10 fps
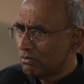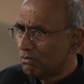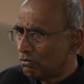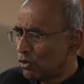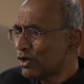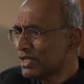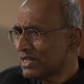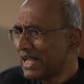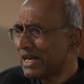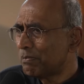more
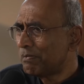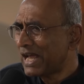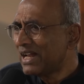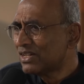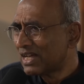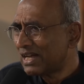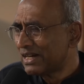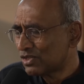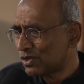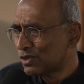than that, a bad
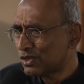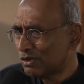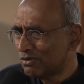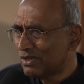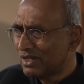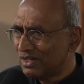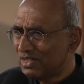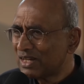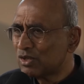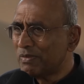diet is also
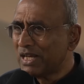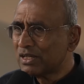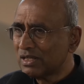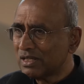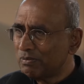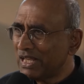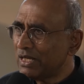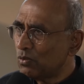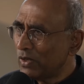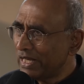detrimental in
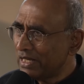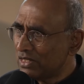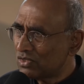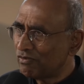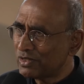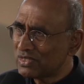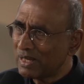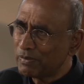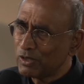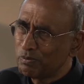many ways. For
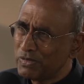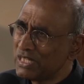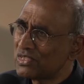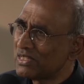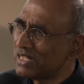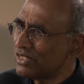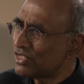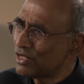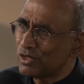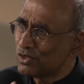example, obesity
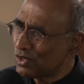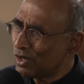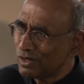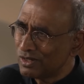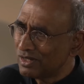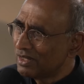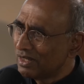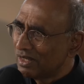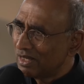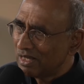turns on
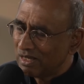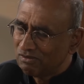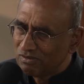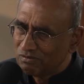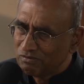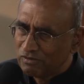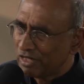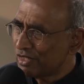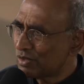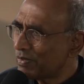uh,
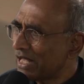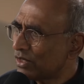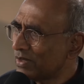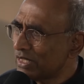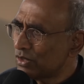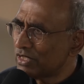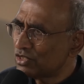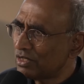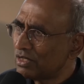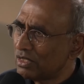various pathways
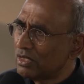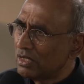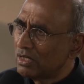which are